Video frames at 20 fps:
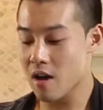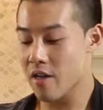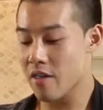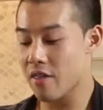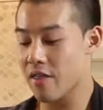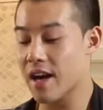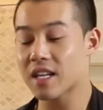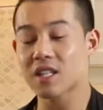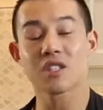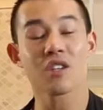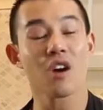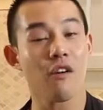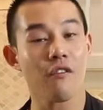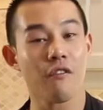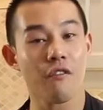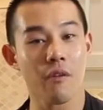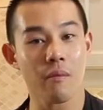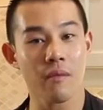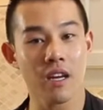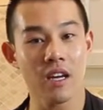That's all
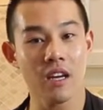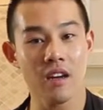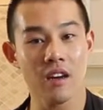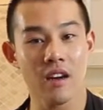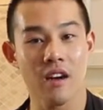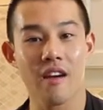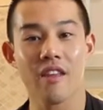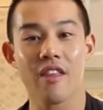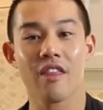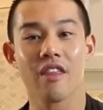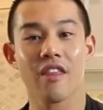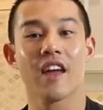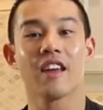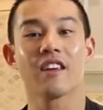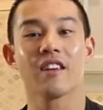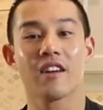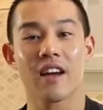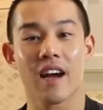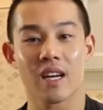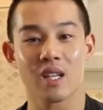for me. Thank
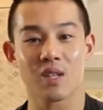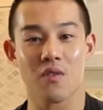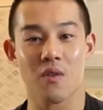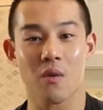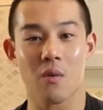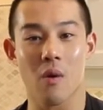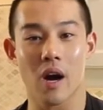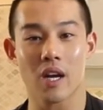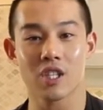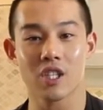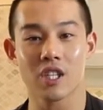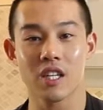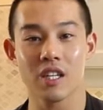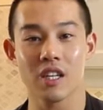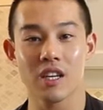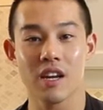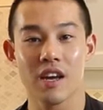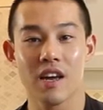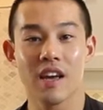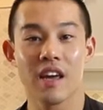you guys for watching.
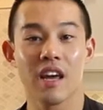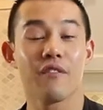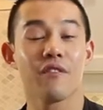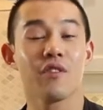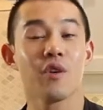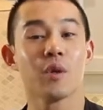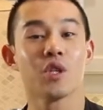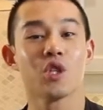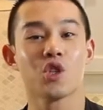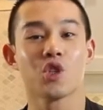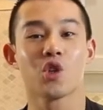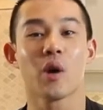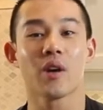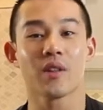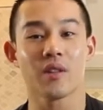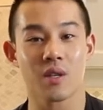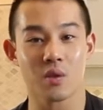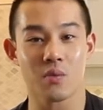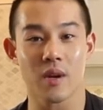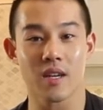If you enjoyed
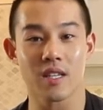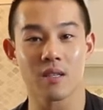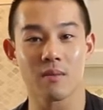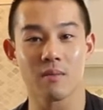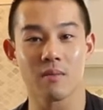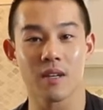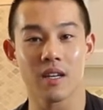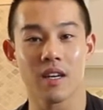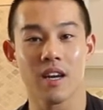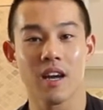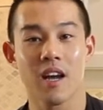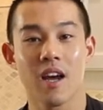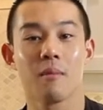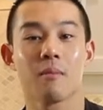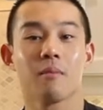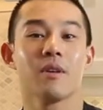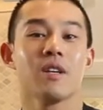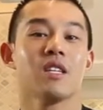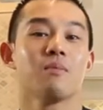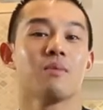this recipe,
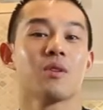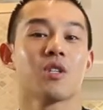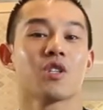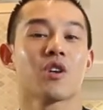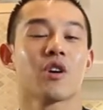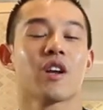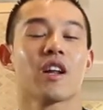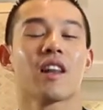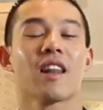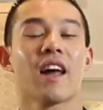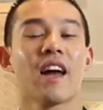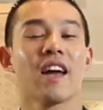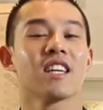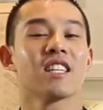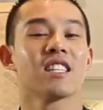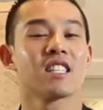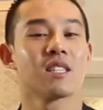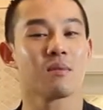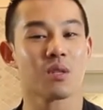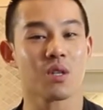please be sure to like
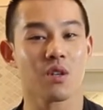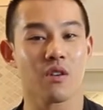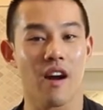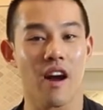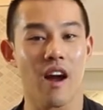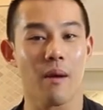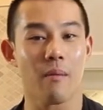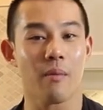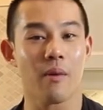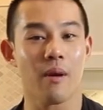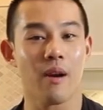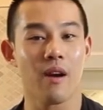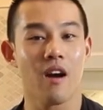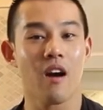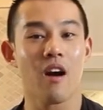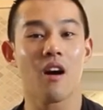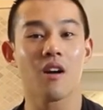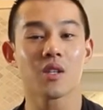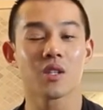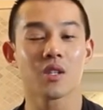and subscribe.
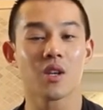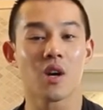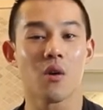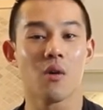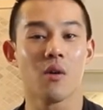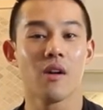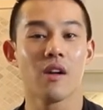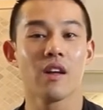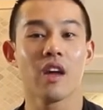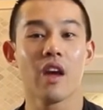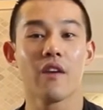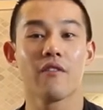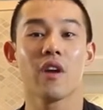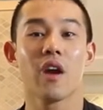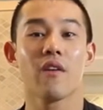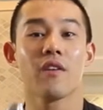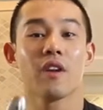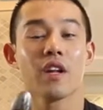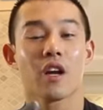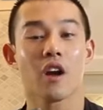Also, if you
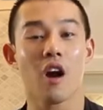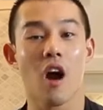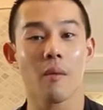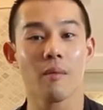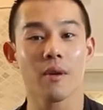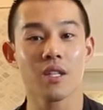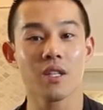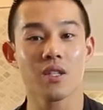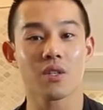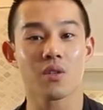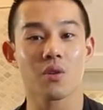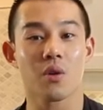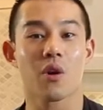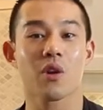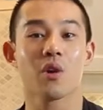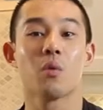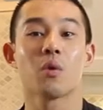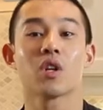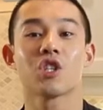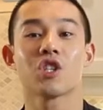have any comments or
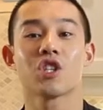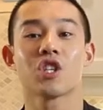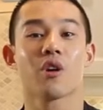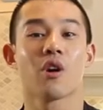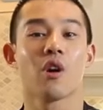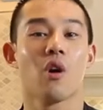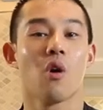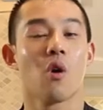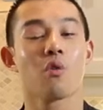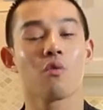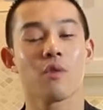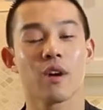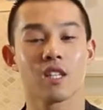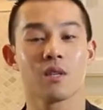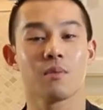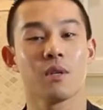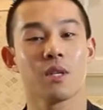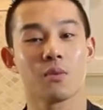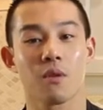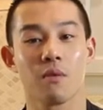you want to share your own
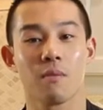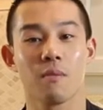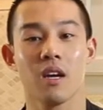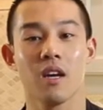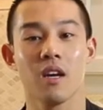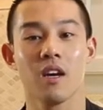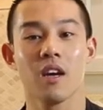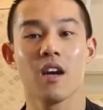recipes with me,